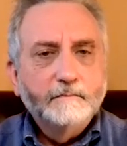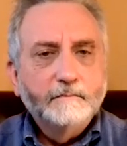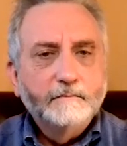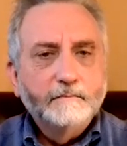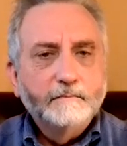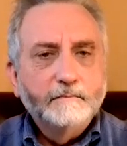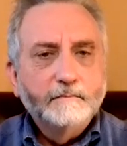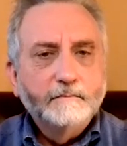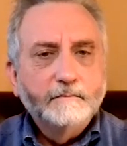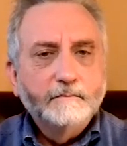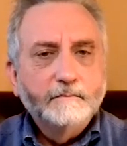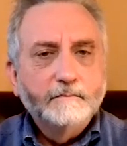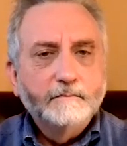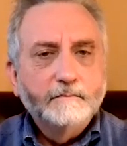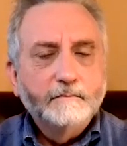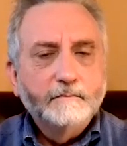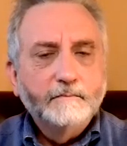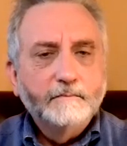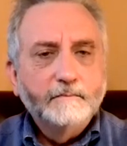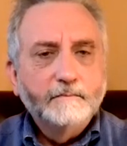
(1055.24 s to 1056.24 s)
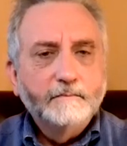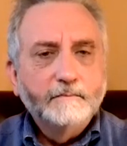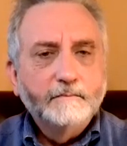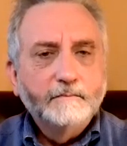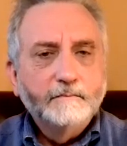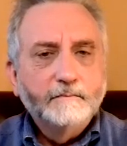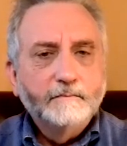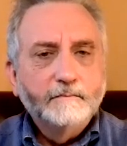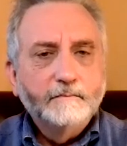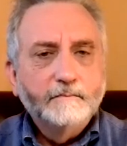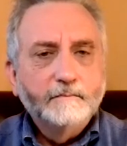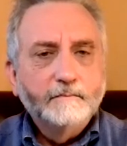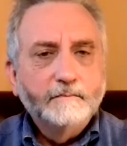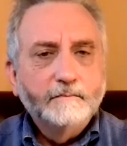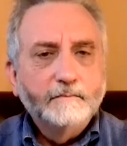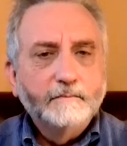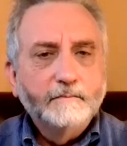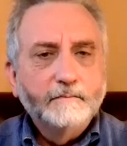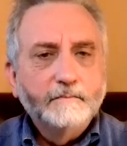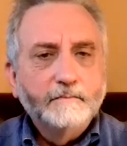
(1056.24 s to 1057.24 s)

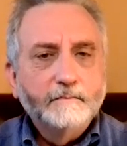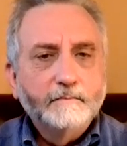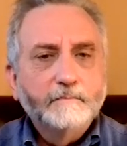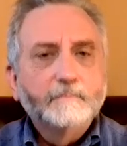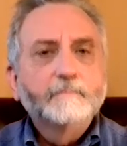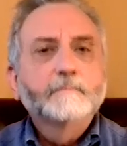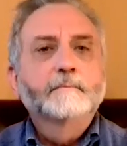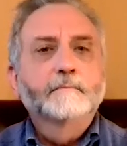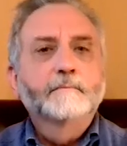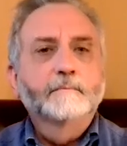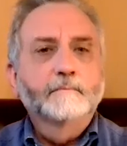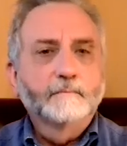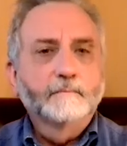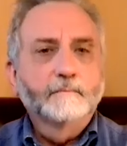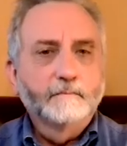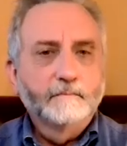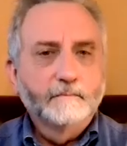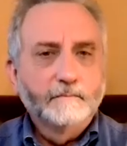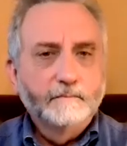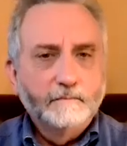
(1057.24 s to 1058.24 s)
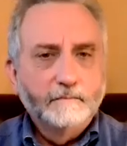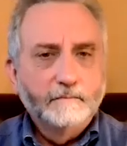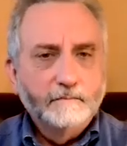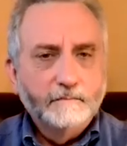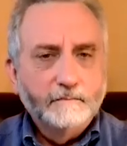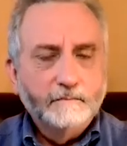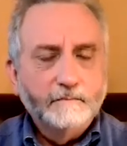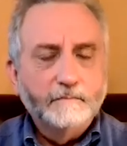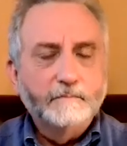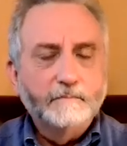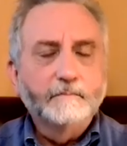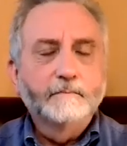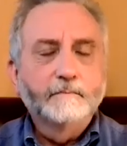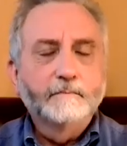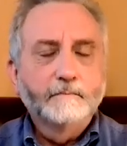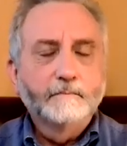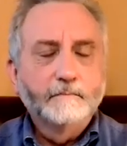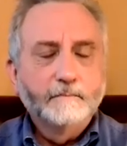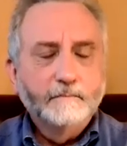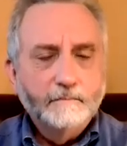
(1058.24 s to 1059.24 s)

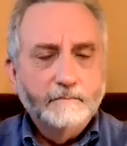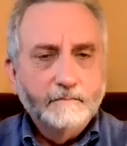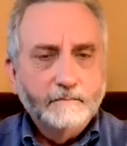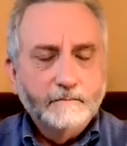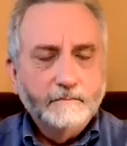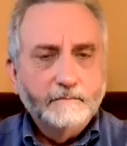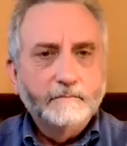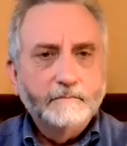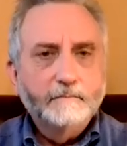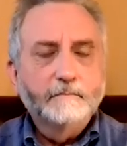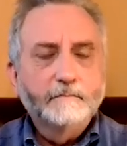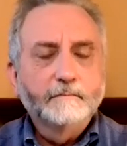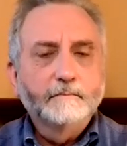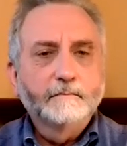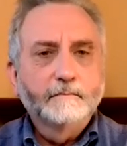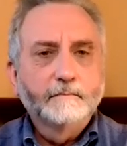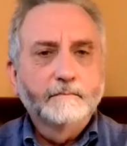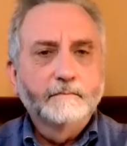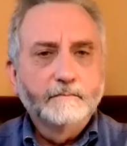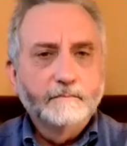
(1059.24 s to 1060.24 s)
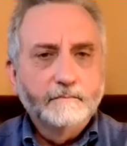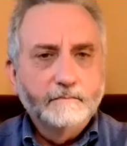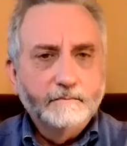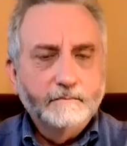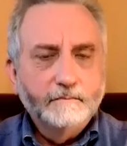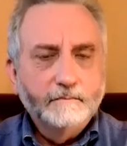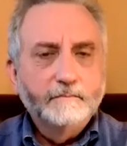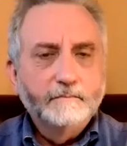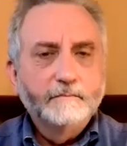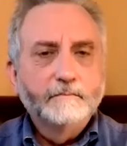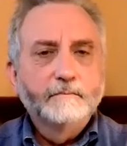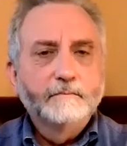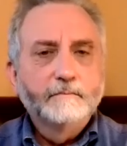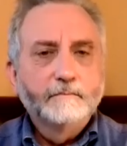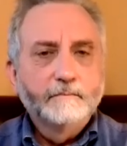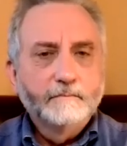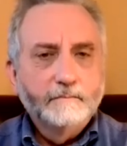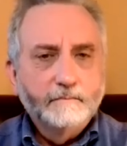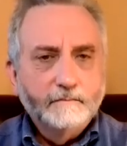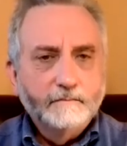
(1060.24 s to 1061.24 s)

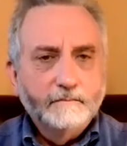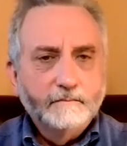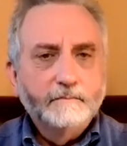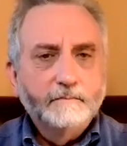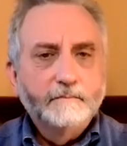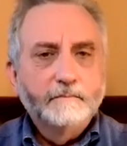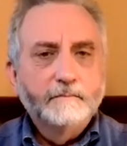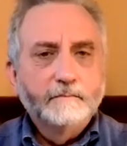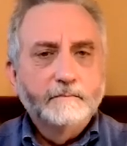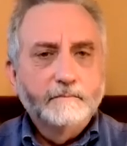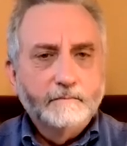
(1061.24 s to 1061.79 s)
(not speaking)